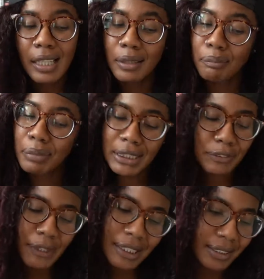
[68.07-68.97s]

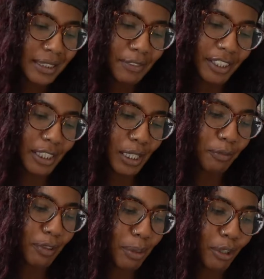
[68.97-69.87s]
Best friend doesn't even look
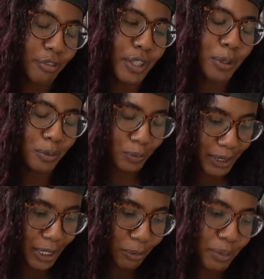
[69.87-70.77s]
up from her phone when
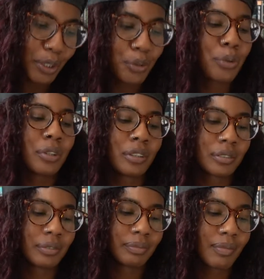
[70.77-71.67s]
I open the door.
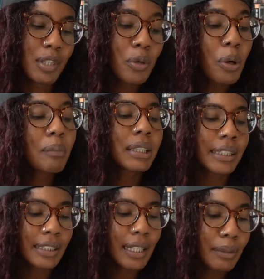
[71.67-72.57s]

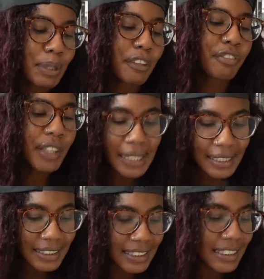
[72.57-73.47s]
Normally, I'd be
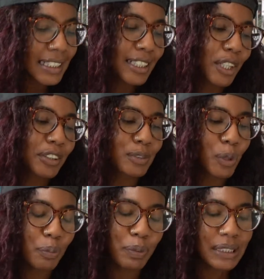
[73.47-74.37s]
offended since I did all this
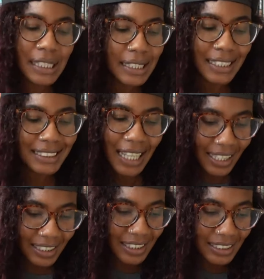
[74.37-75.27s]
work pretending
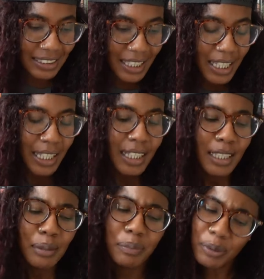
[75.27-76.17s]
sadness,
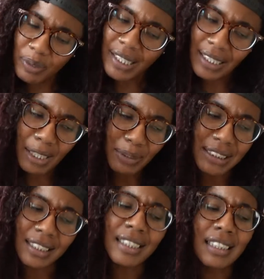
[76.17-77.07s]
but right now
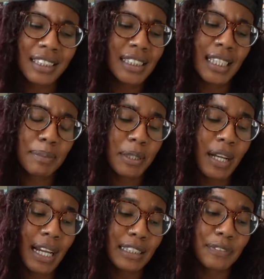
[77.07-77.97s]
it's a good thing she keeps
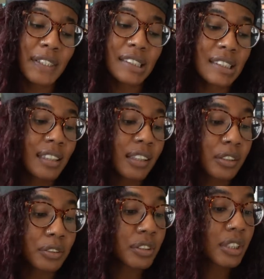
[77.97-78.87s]
her eyes fixed to the
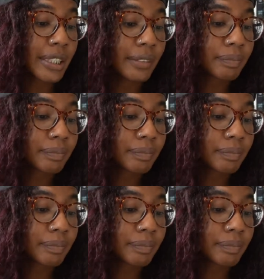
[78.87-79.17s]
little screen.